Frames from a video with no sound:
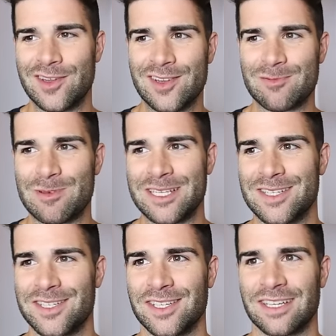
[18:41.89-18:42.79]
to just be
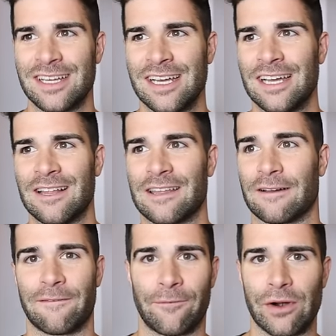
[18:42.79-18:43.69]
such a,
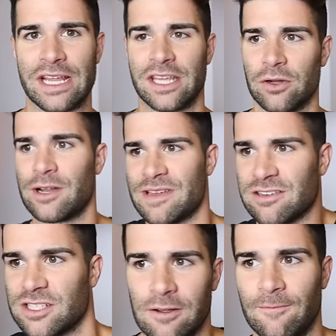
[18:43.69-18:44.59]
like a freak, you know what I mean?
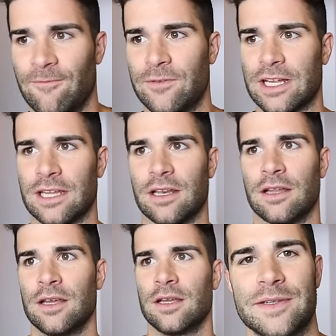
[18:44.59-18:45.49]
I was like, freaking,
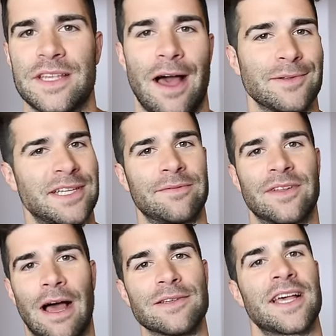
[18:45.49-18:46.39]
I was, I was,
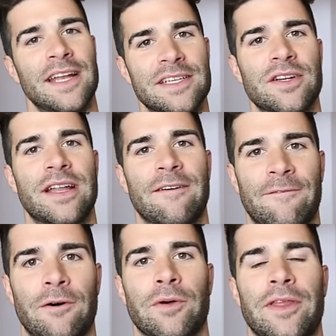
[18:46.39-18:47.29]
having, I was kind of starting to have
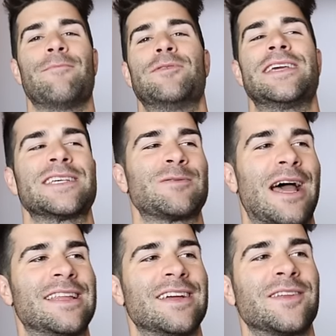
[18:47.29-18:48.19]
fun with it. But yes,
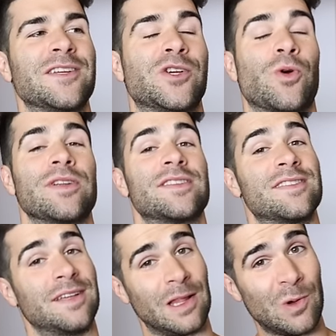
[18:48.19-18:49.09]
I did cut this short,
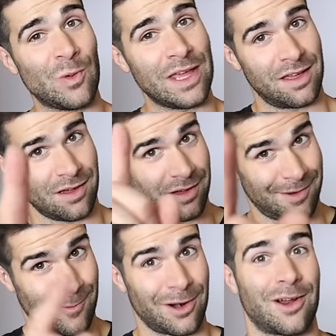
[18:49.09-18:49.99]
still a week,
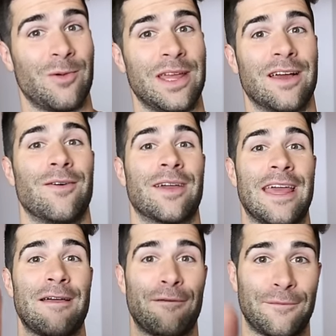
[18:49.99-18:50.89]
a work week,
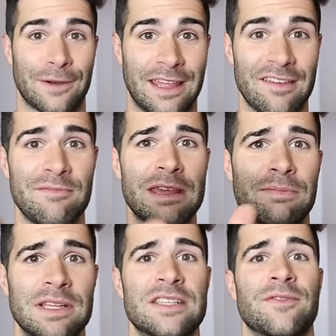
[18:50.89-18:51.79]
okay? Forgive me,
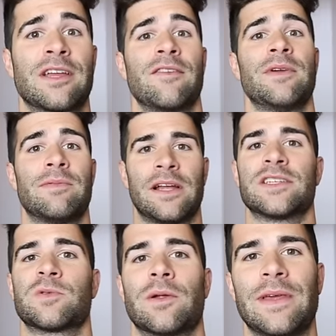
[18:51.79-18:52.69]
please forgive me, but I
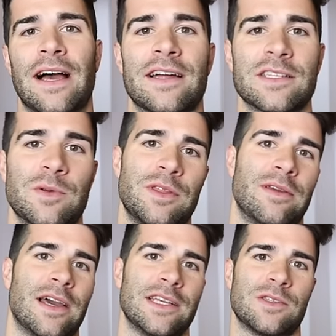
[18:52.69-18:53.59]
just want to be honest with you
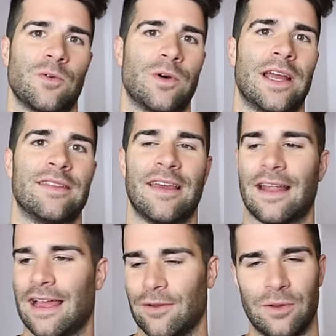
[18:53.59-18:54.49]
guys what I
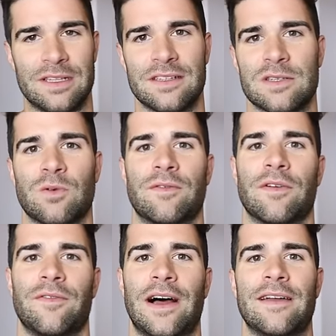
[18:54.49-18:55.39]
did. I only did this one
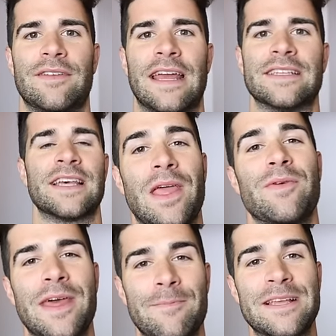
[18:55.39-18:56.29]
for five days. And
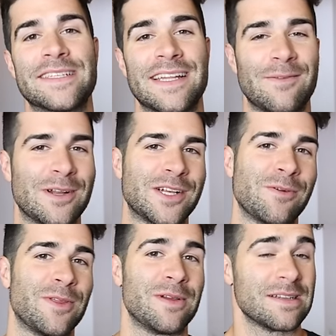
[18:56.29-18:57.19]
with that being said, I want to
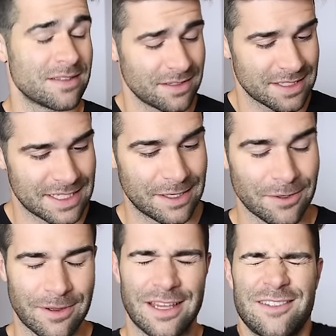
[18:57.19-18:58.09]
share with you guys a little
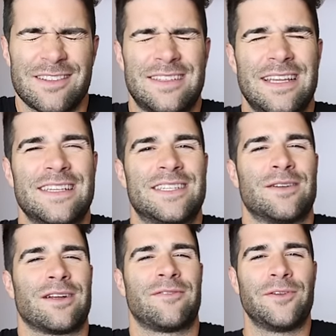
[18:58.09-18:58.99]
secret, okay? A little sneaky
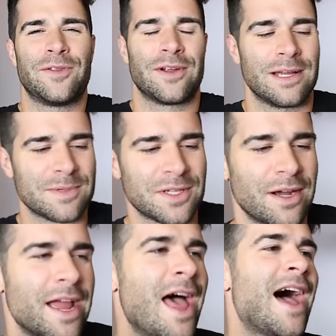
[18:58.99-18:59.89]
secret, I feel dirty, I'm
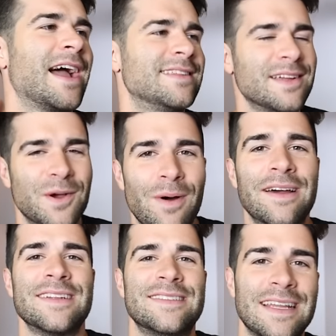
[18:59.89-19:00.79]
sorry. I did go
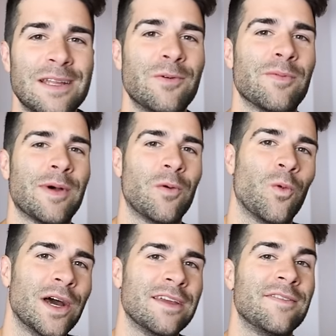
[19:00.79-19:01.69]
on a date with my
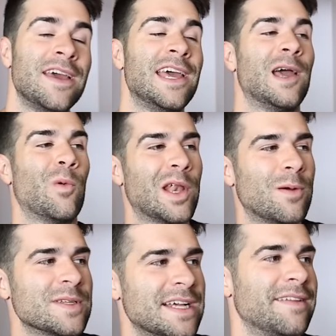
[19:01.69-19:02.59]
wife, and when I
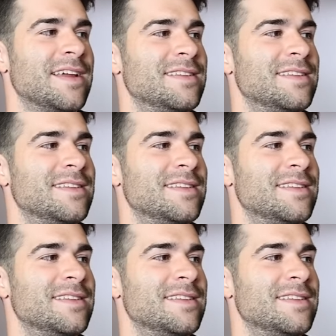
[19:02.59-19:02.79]
was on